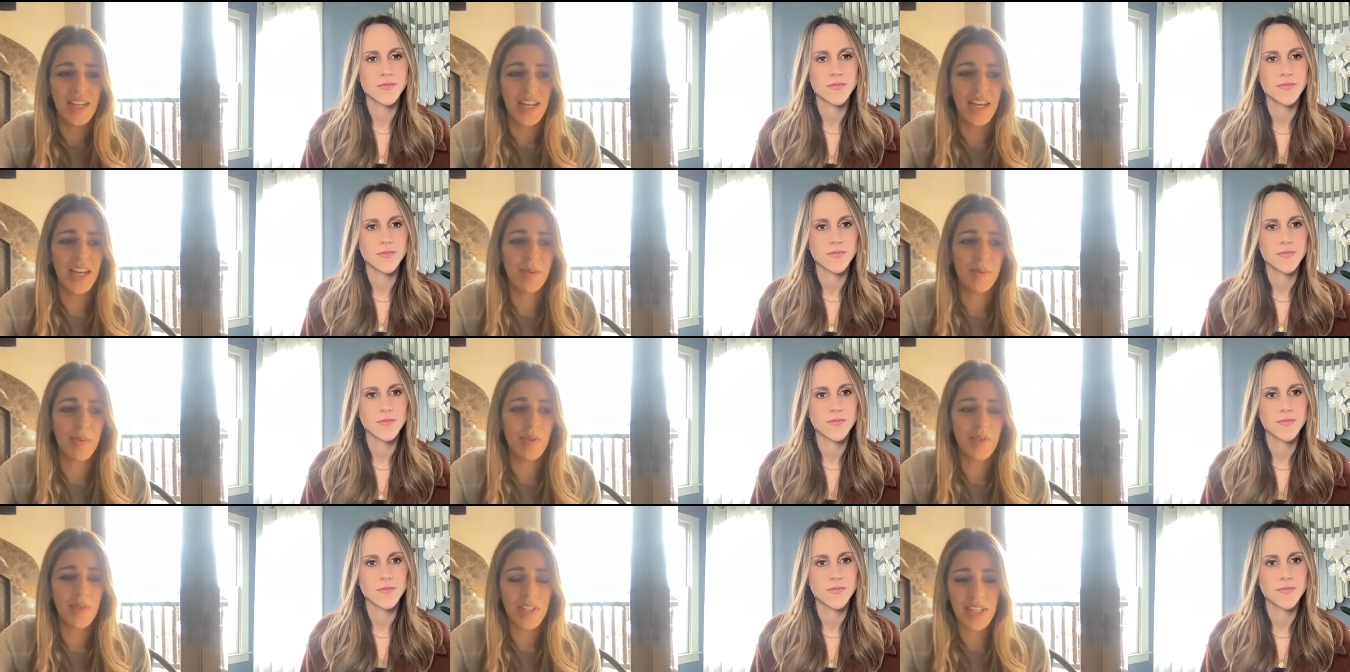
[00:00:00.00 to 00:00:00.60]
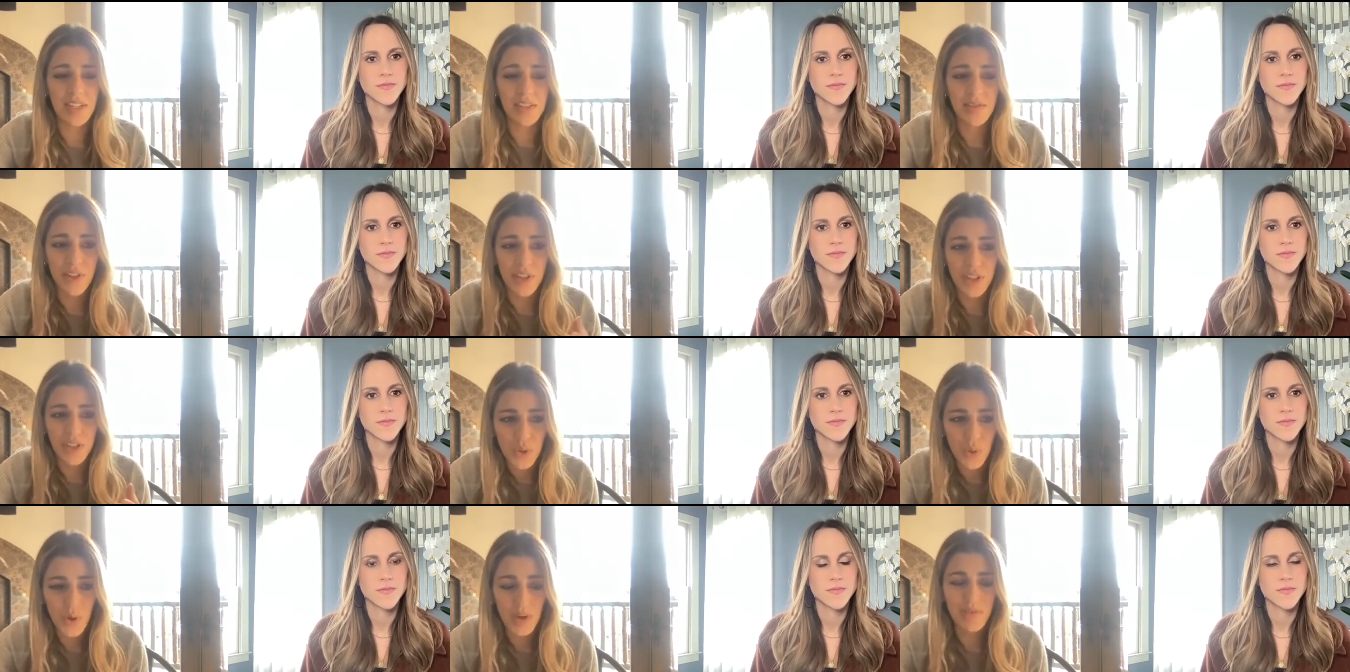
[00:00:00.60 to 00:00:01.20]
Speaker 1: um, obviously it's
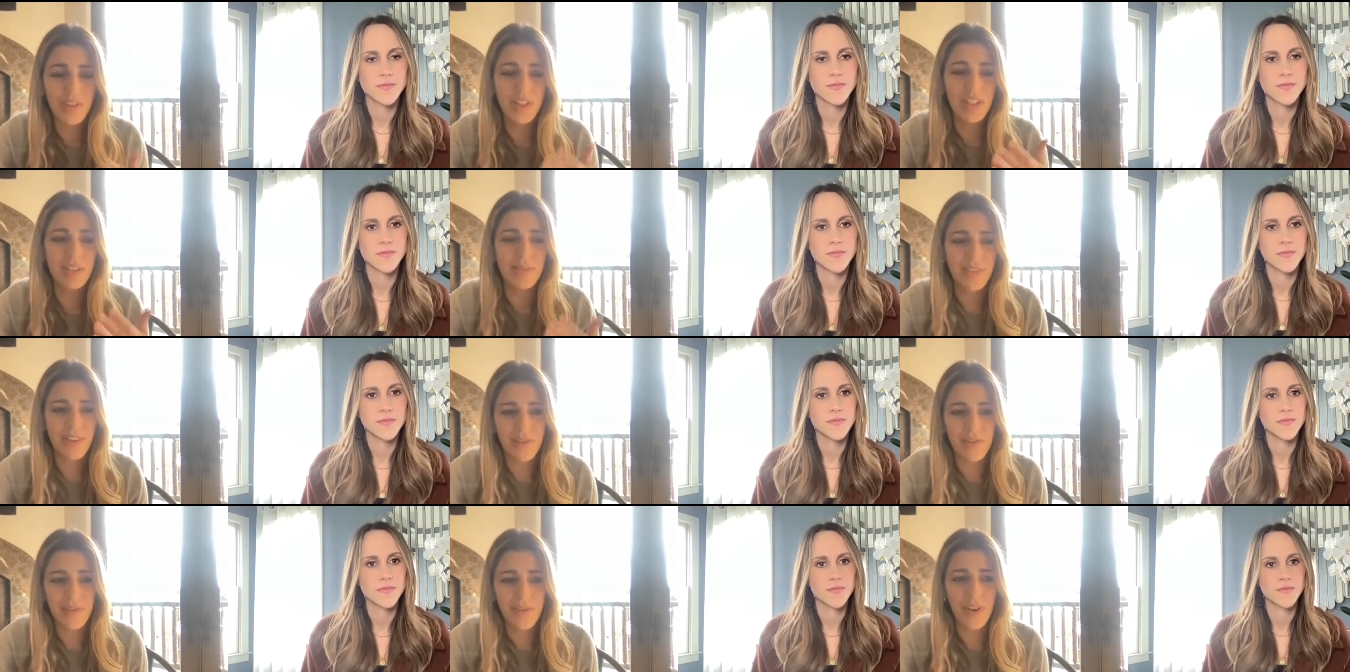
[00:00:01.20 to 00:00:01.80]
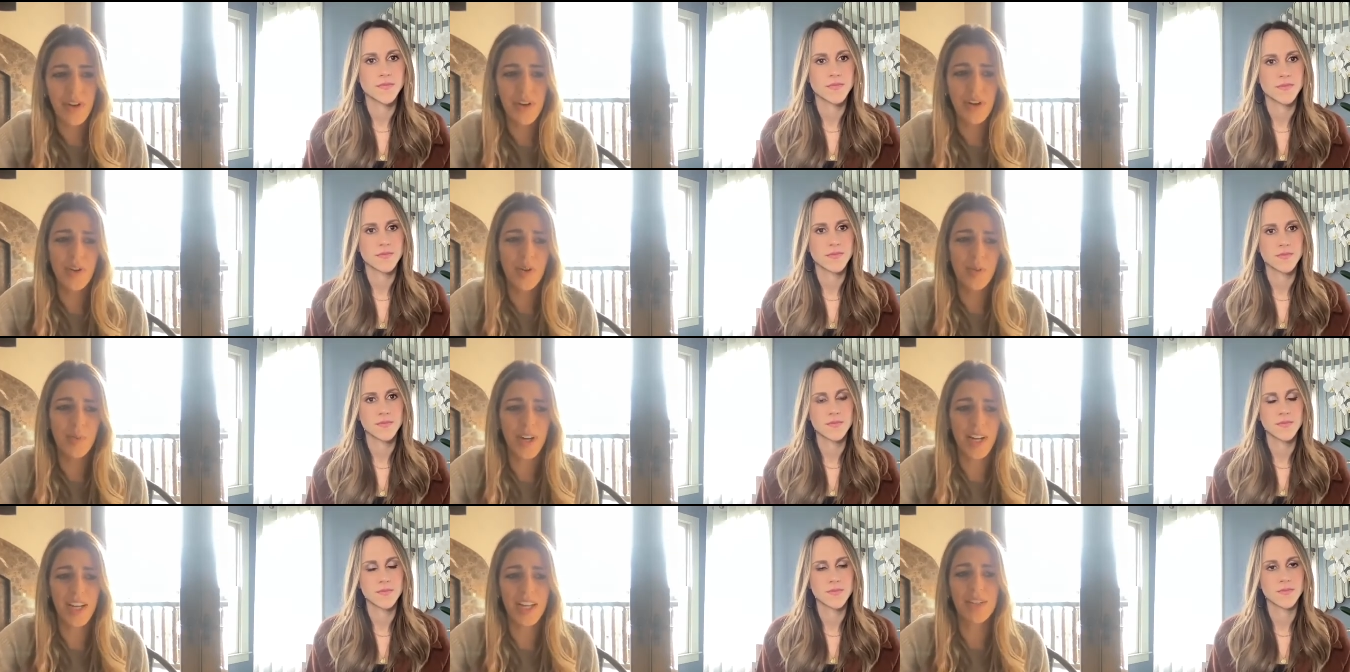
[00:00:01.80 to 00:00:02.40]
very joyful, it's very
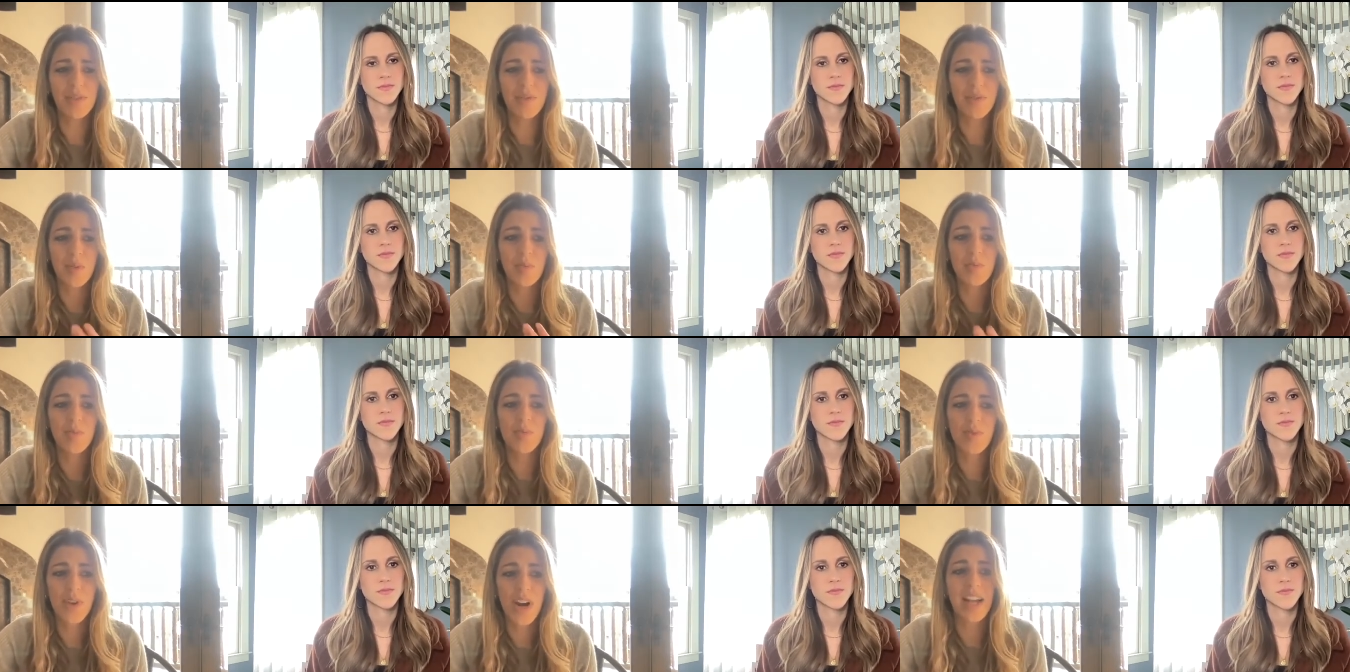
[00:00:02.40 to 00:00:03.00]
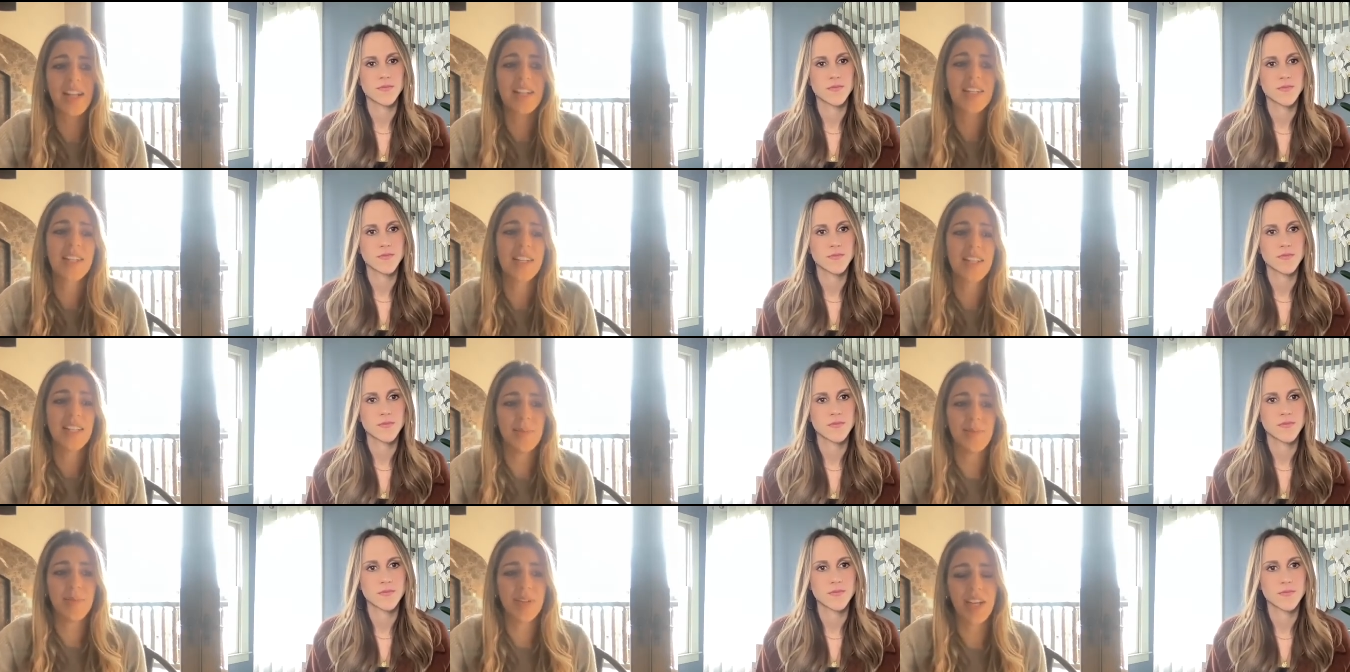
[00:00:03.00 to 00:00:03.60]
vertical, but has a real
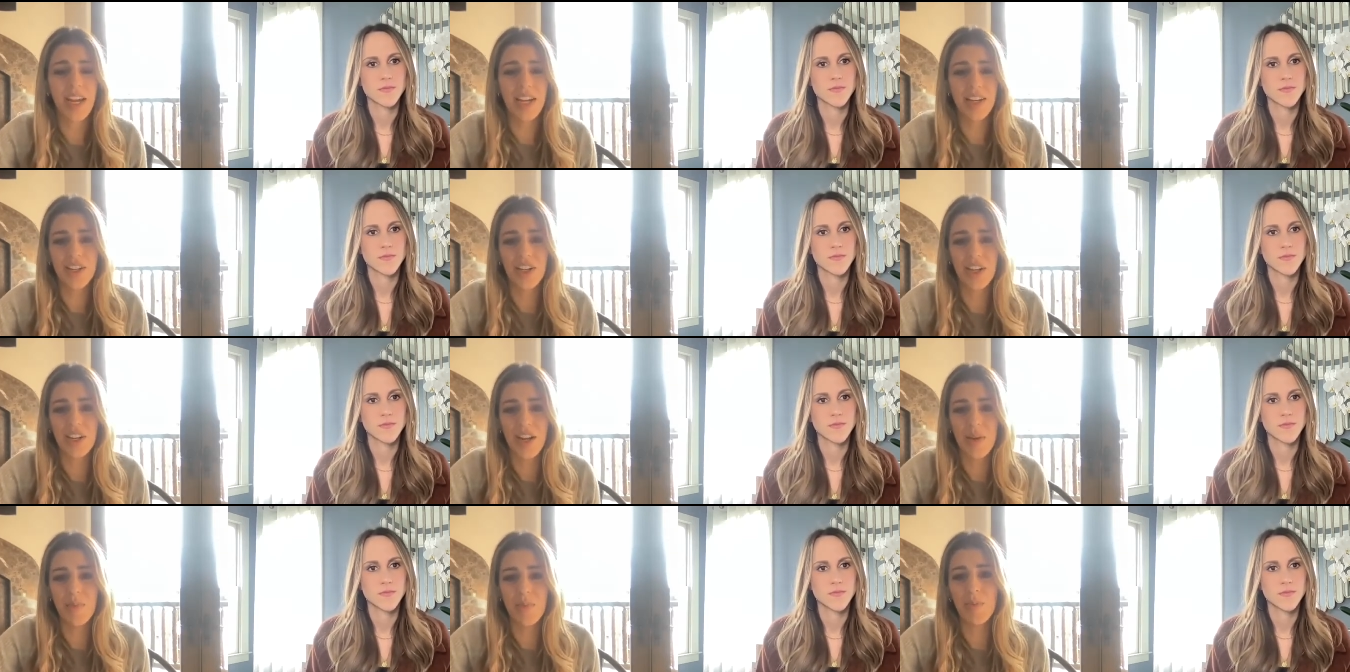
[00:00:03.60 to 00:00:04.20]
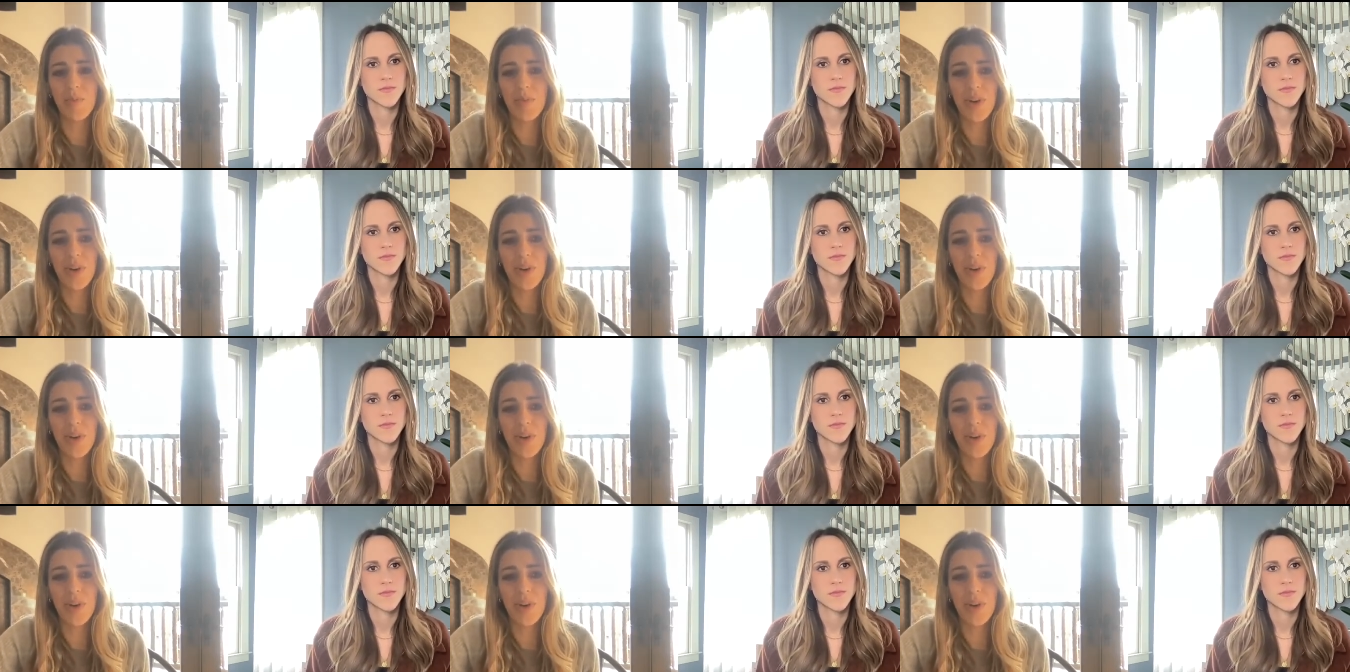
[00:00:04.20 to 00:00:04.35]
practical application, and we